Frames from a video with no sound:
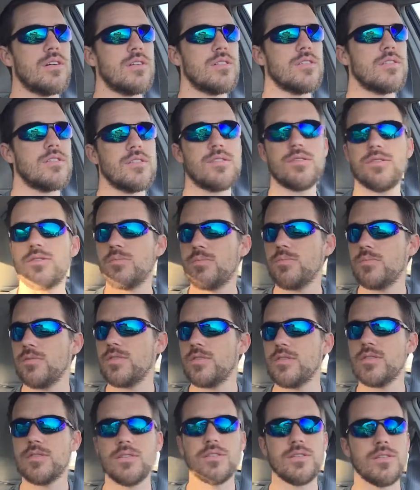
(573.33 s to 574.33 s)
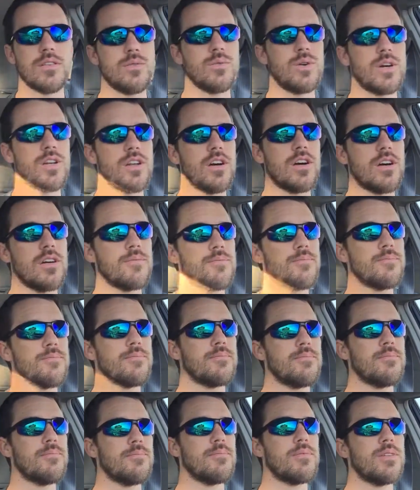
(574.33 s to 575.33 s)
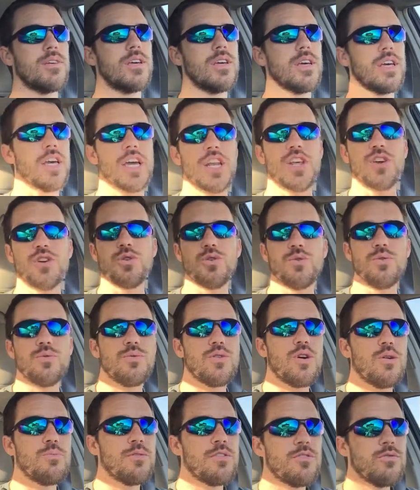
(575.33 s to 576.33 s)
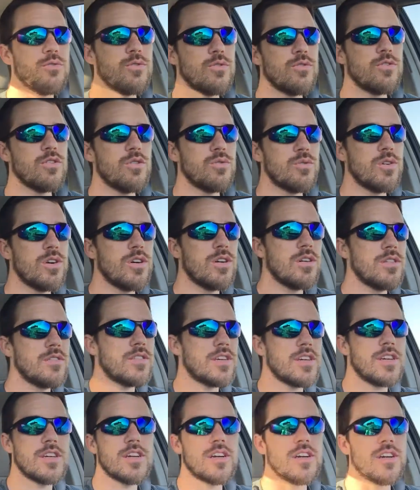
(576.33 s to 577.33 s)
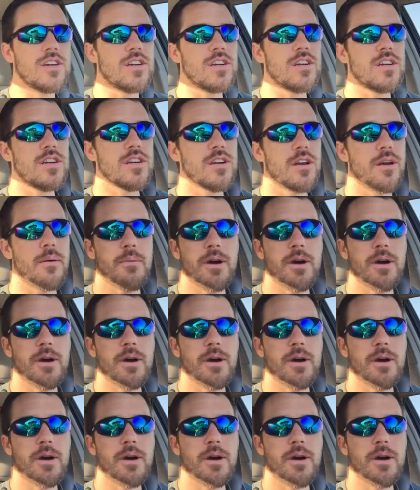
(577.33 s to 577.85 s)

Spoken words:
systems and whatnot. Anywho, hope everyone's doing well. Take care.